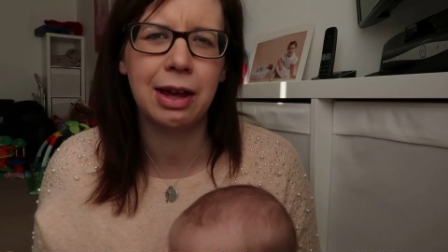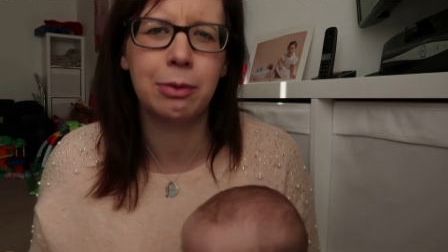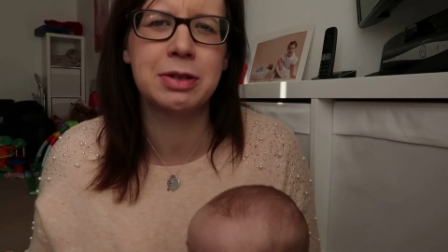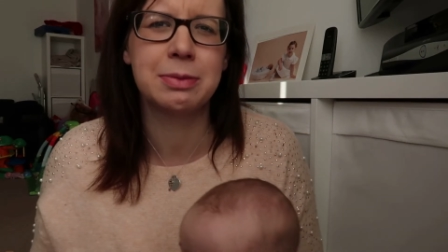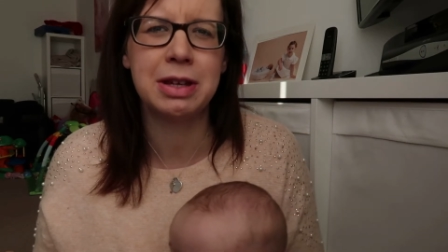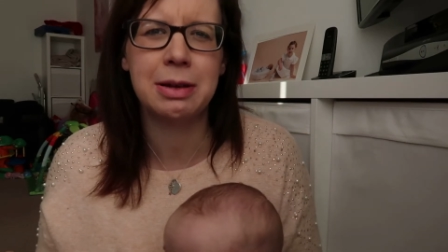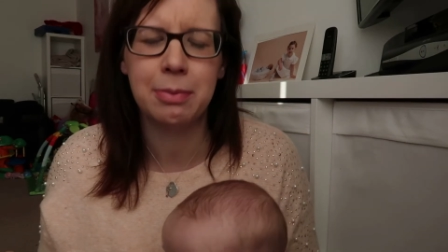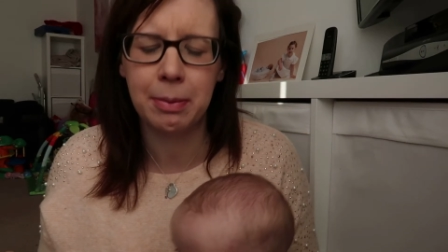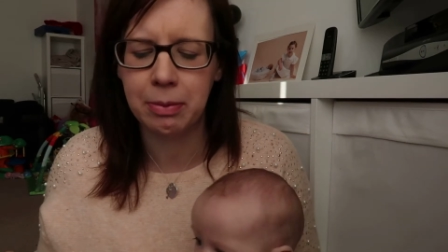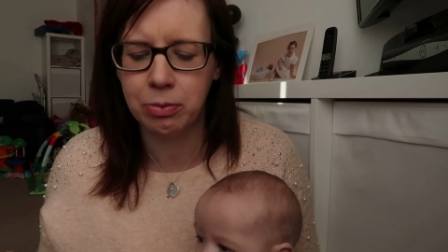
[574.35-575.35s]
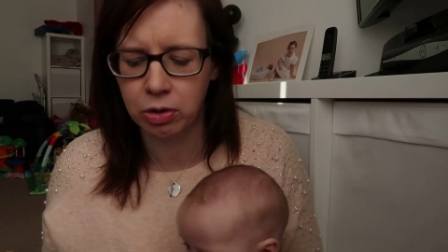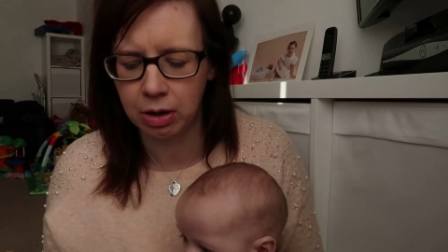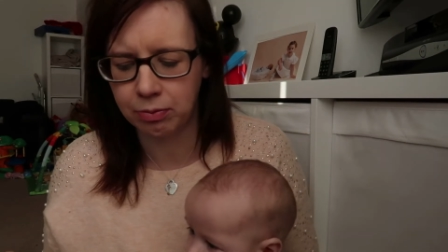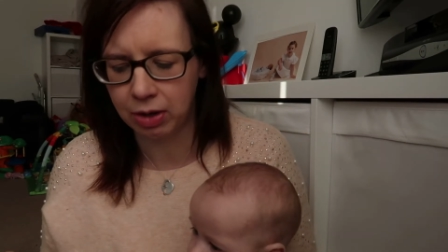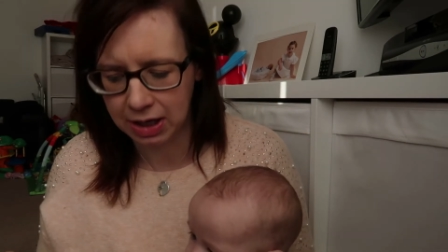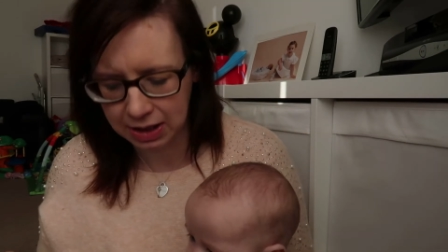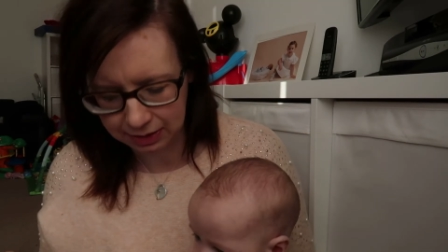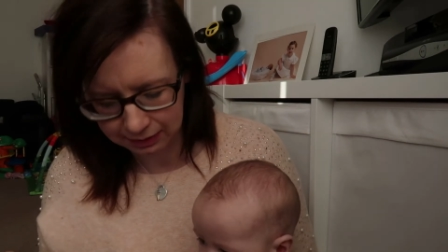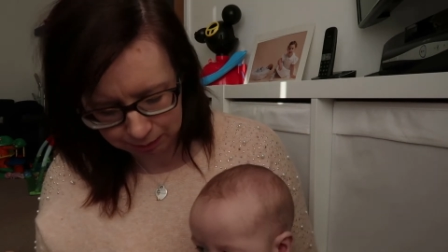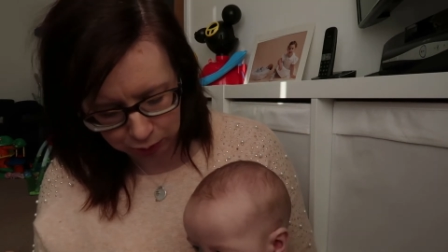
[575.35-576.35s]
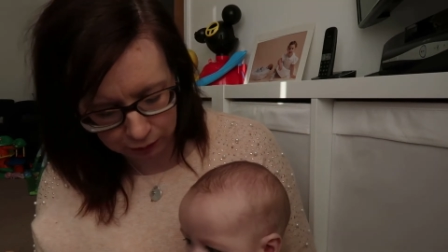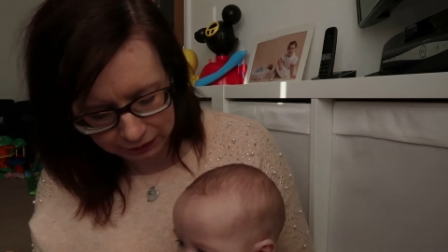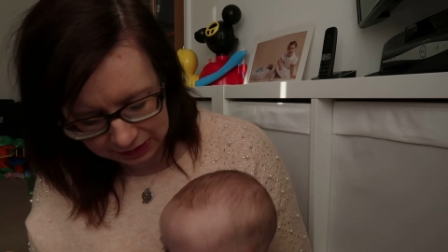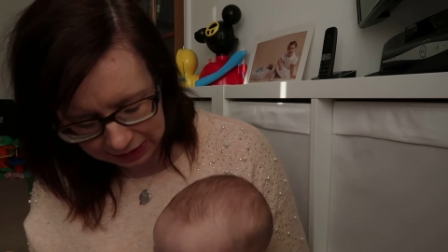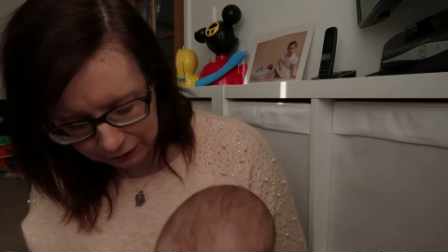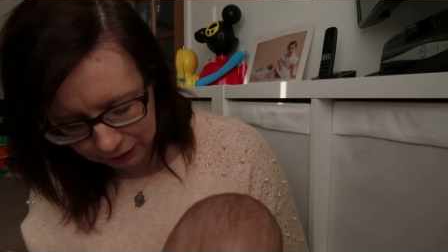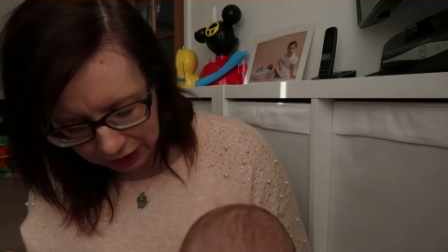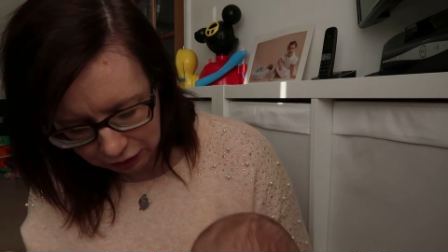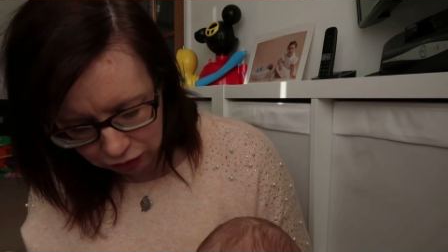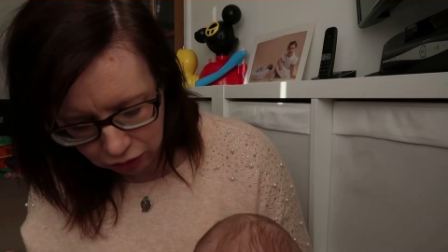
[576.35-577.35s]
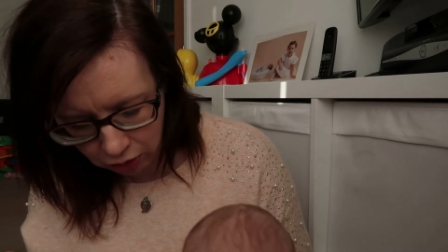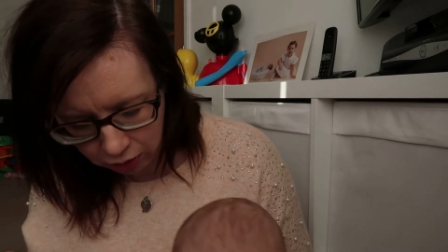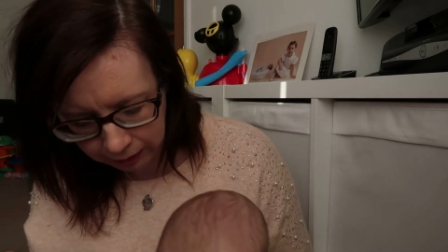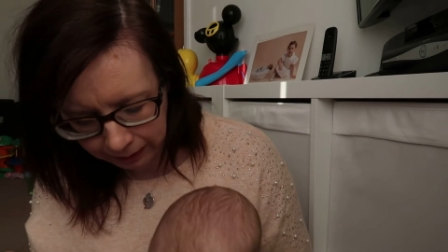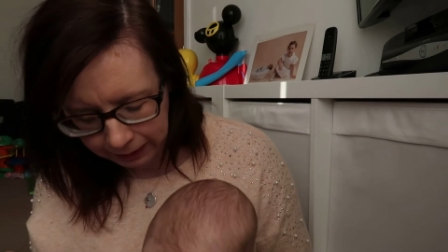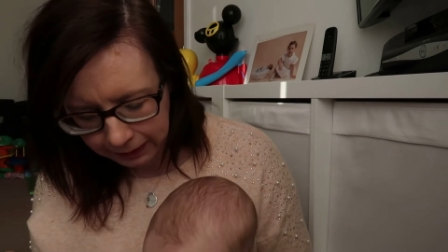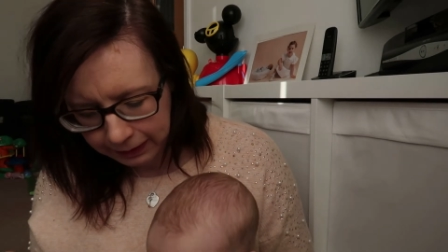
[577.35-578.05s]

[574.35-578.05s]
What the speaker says: helps him keep a bit more upright, but obviously he's very strong.